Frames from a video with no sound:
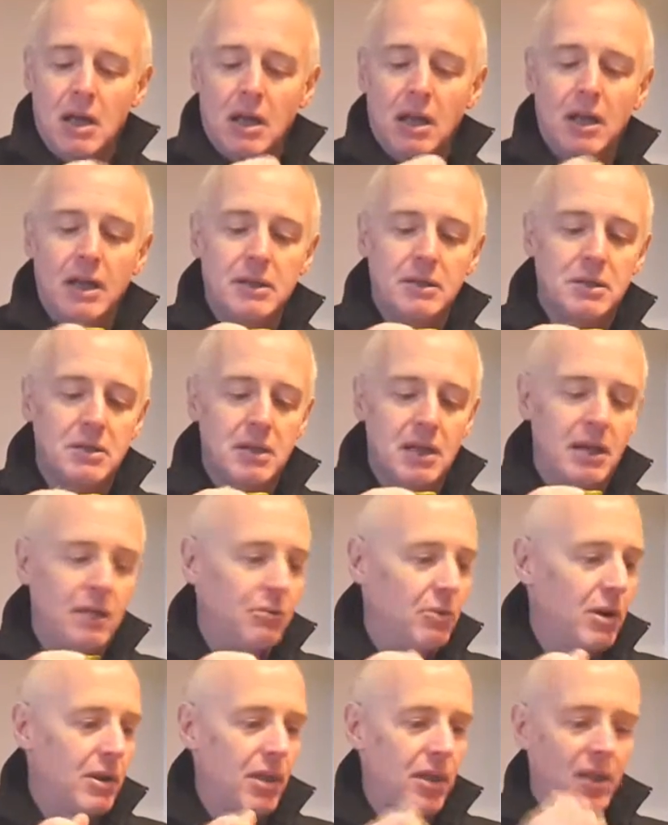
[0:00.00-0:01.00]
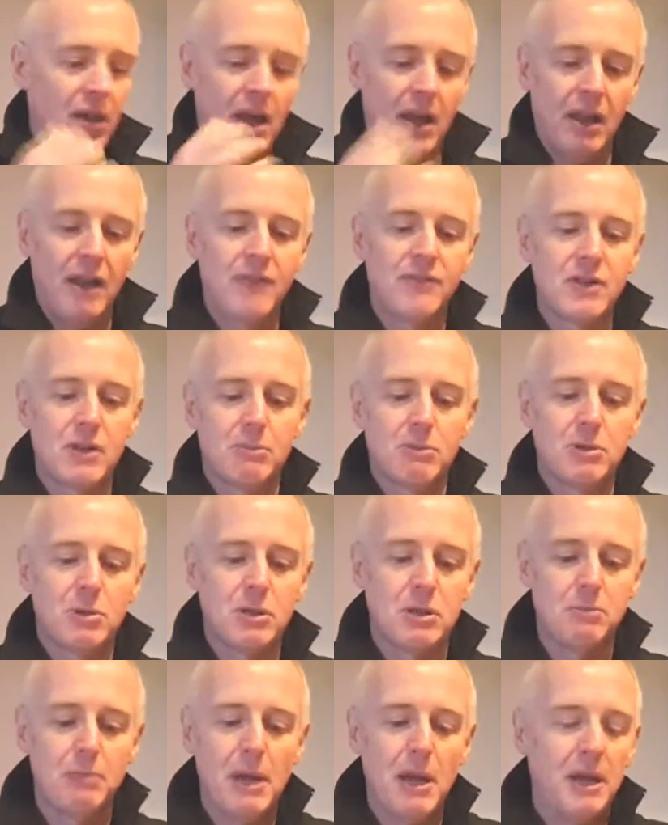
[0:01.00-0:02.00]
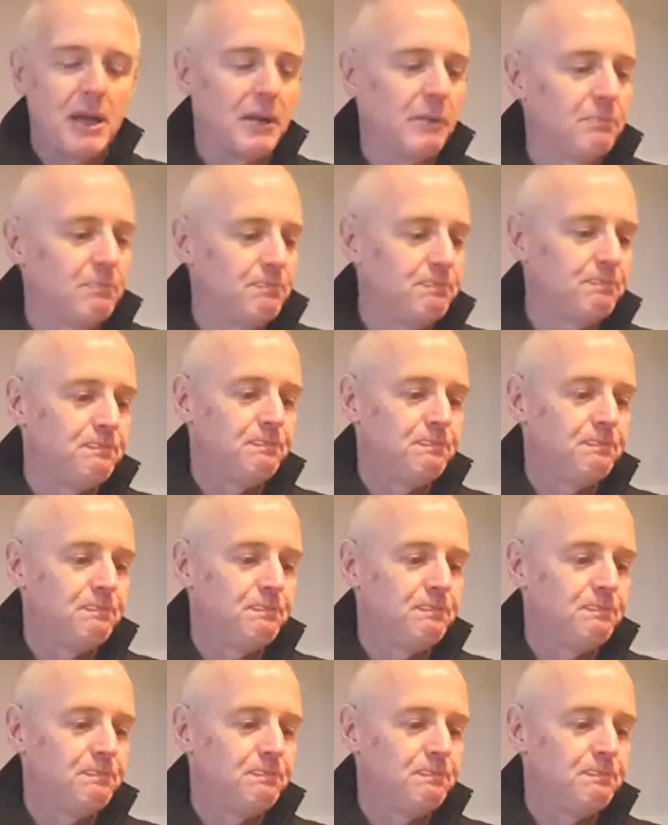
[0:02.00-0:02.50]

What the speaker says: Let's see whether that lives up to its billing.